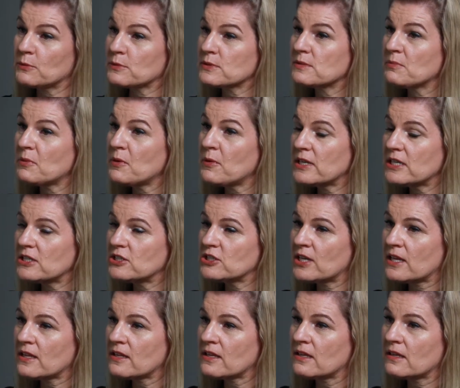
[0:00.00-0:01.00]
all support each
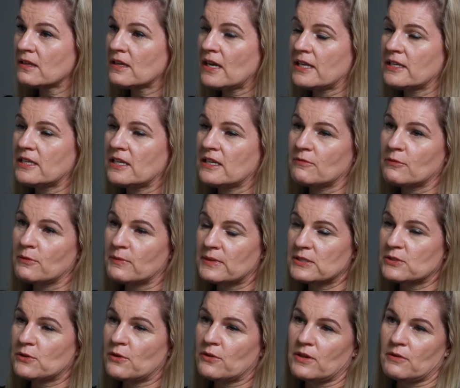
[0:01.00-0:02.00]
other, and yet
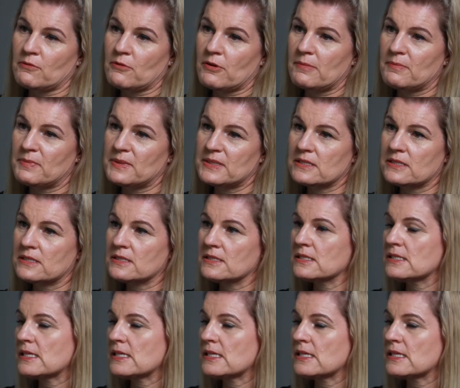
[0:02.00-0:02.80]
everyone's got their own business.